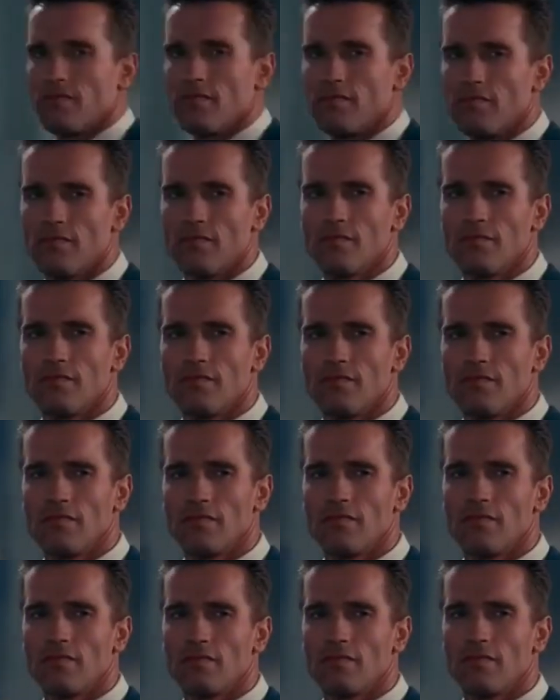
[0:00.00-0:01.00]
You're shitting me.
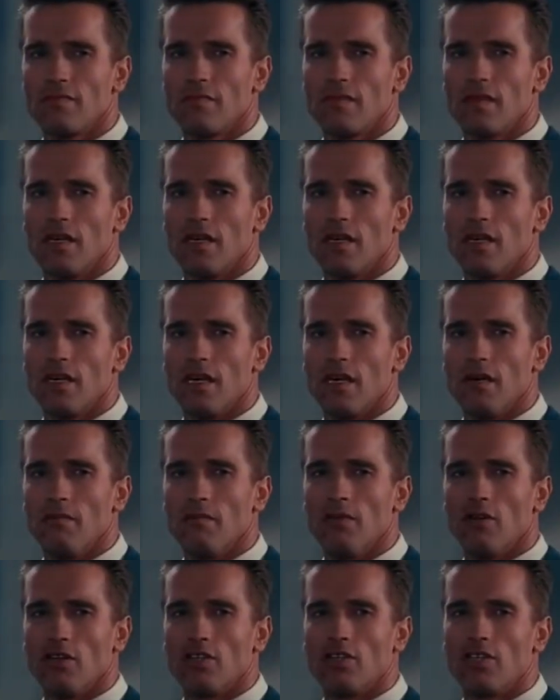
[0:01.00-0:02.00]
I'm
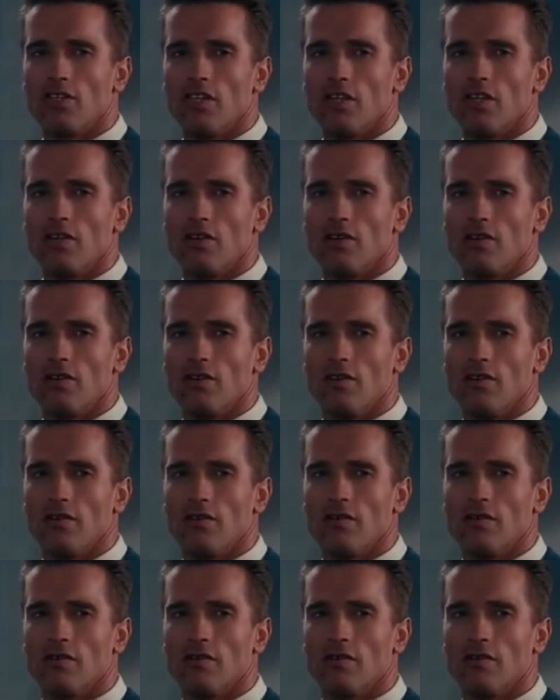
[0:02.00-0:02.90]
not shooting on you.